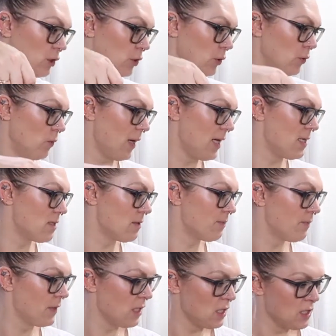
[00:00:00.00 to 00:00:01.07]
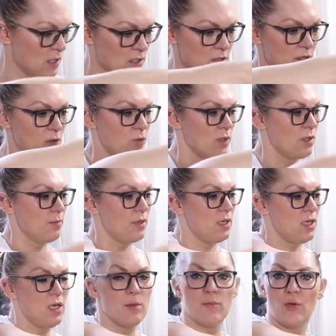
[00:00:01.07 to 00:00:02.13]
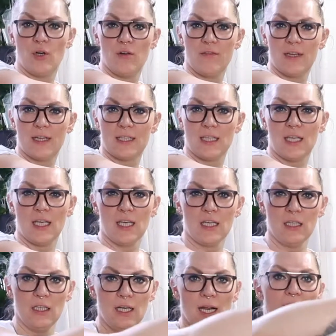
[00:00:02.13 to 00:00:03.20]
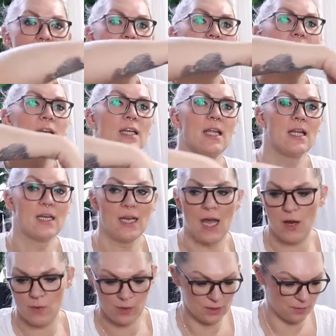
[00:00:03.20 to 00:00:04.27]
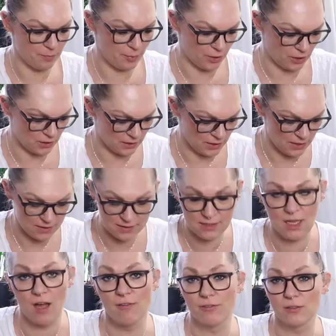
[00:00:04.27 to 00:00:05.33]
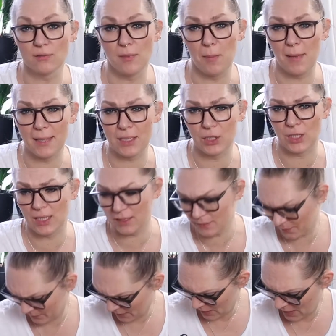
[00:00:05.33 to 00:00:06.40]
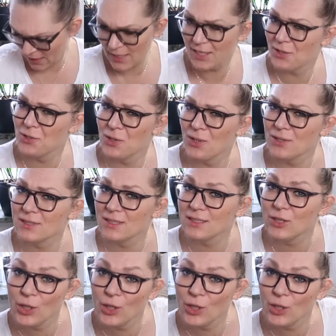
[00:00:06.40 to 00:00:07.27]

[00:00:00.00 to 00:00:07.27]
Good weight, so it will be perfect here, and then I will burn stuff on my balcony. Not at